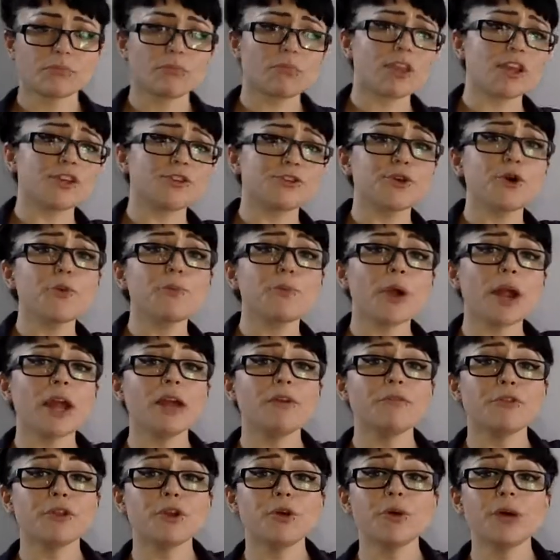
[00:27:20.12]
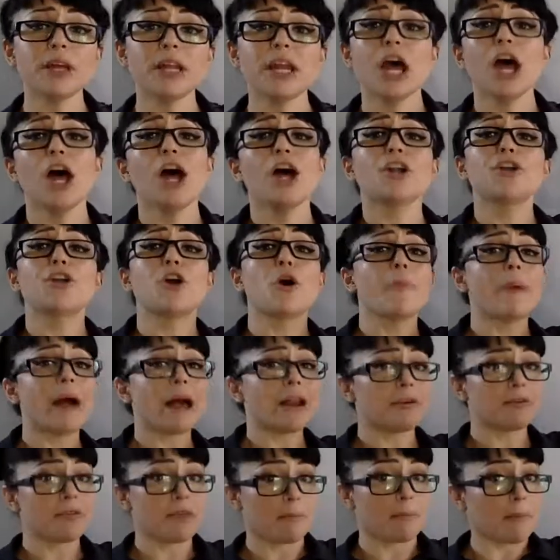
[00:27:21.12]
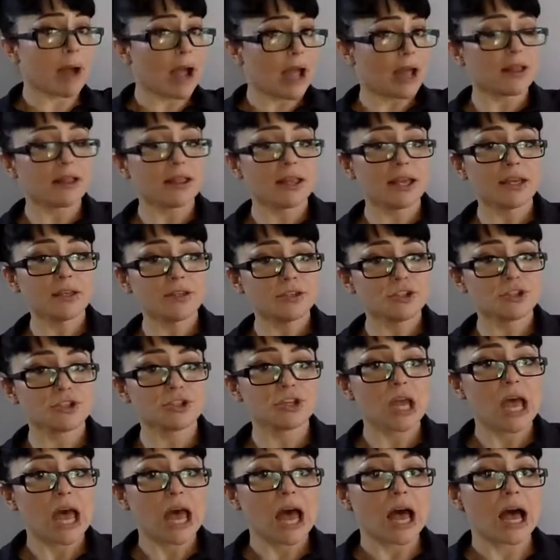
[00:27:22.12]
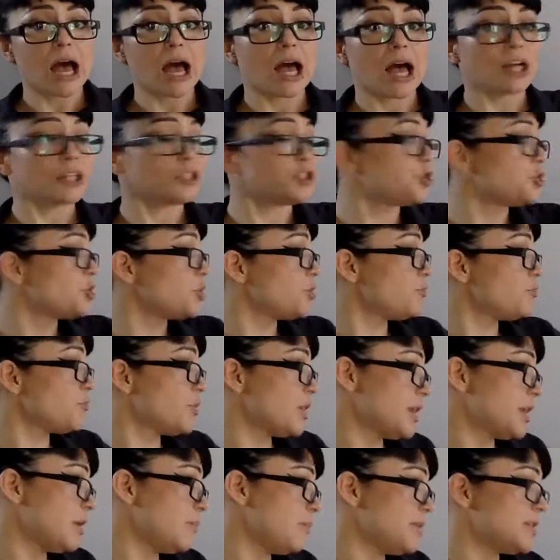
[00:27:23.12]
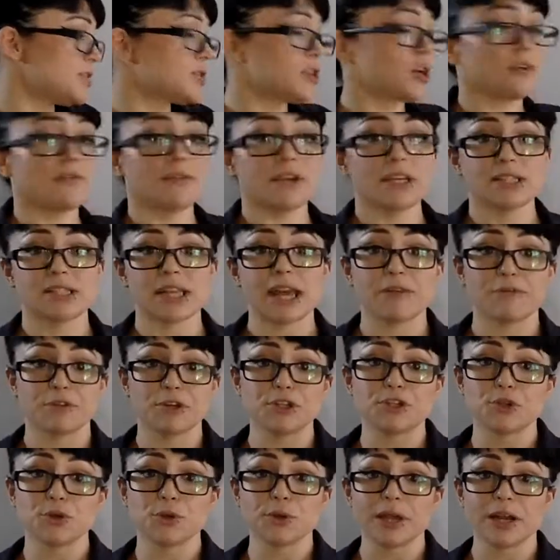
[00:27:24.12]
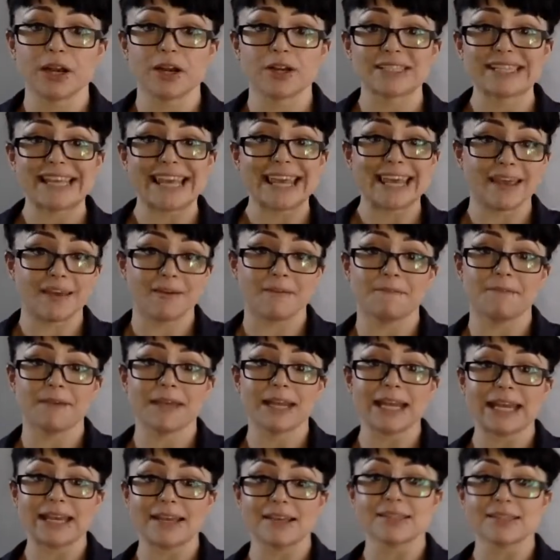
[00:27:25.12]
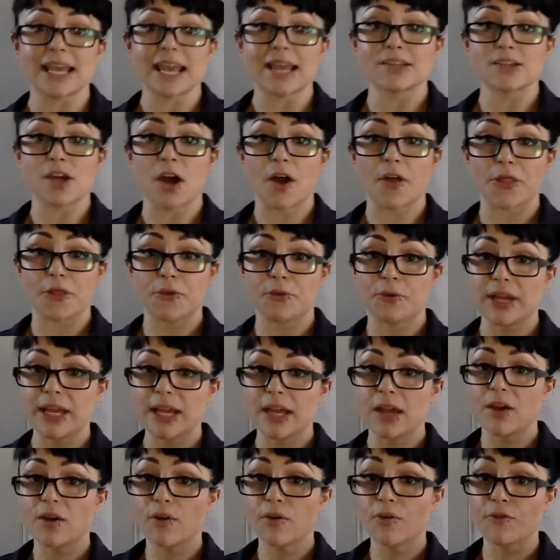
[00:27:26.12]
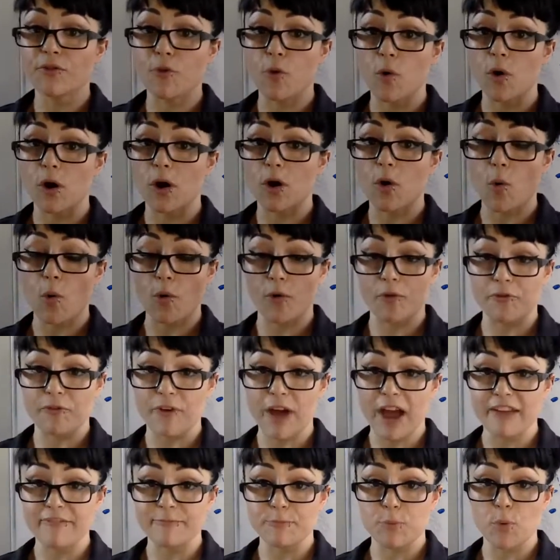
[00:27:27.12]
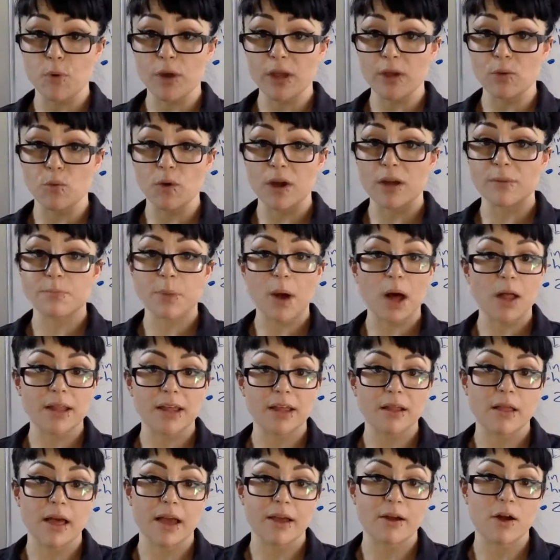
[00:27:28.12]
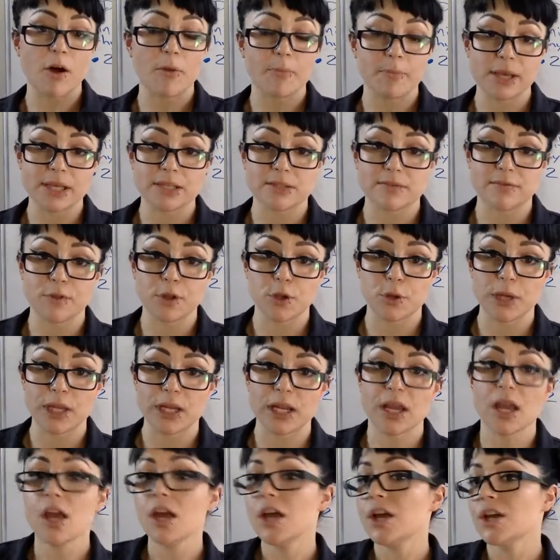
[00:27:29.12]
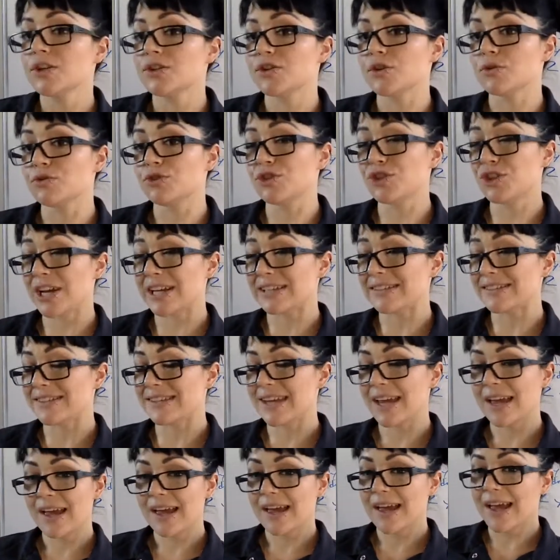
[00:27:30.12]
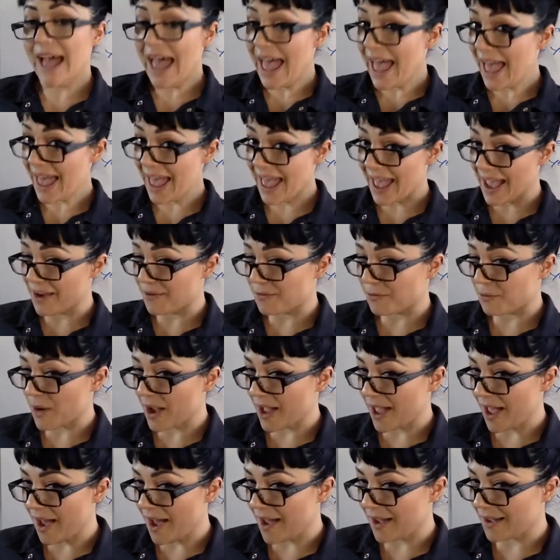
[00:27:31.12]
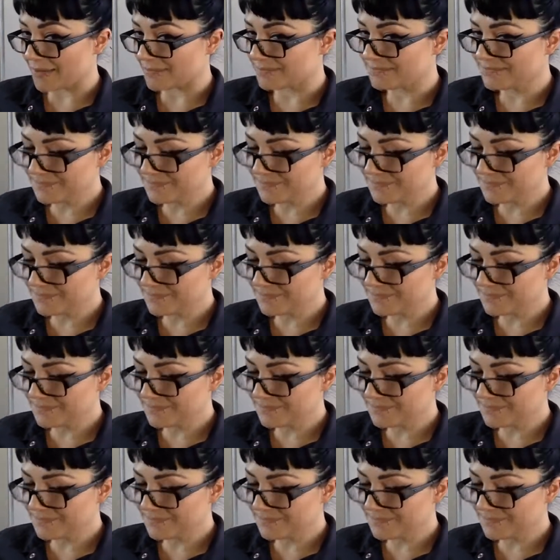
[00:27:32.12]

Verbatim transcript: So brake fluid, no matter the mileage, uh, should really be serviced every two years if it is a dot three, four, or 5.1 polyglycol base fluid. So just FYI,